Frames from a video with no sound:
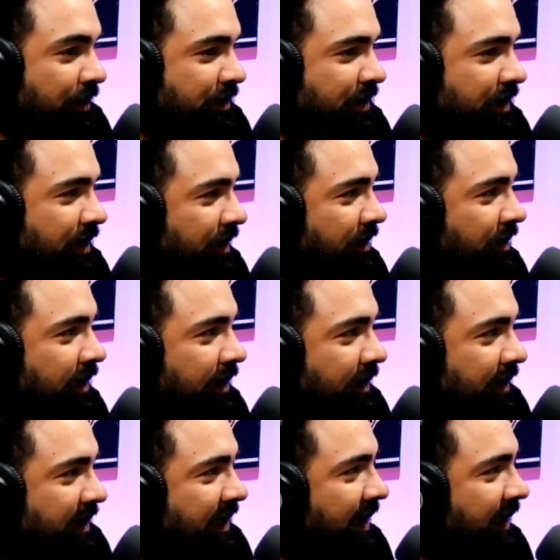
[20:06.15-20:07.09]
There's, you know,
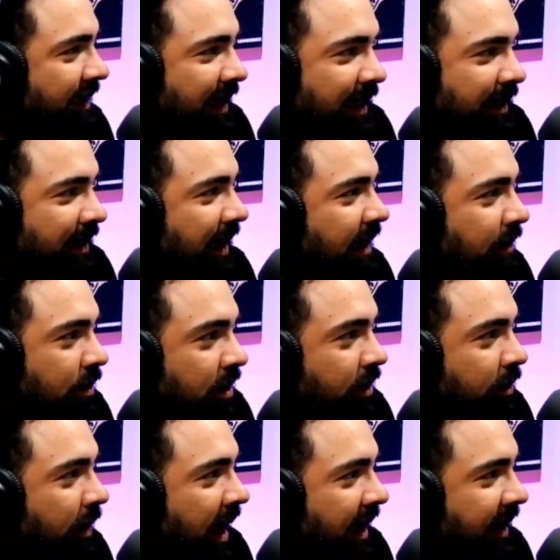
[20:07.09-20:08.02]
there's that
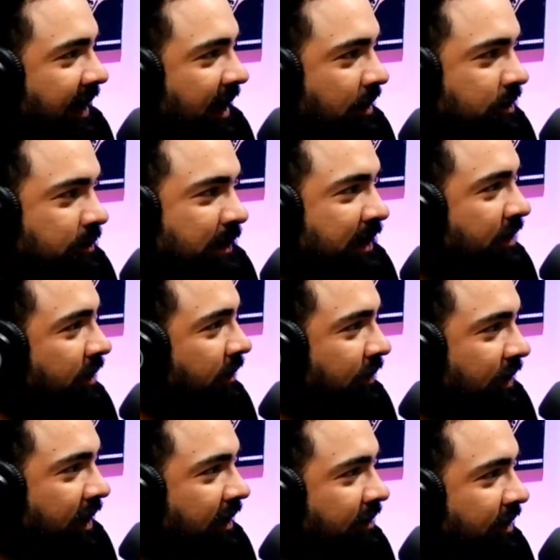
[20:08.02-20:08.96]
neighborhood crackhead who's been there
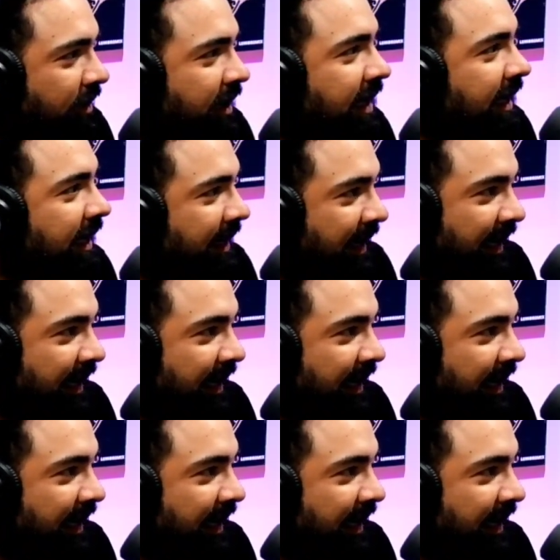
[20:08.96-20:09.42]
forever.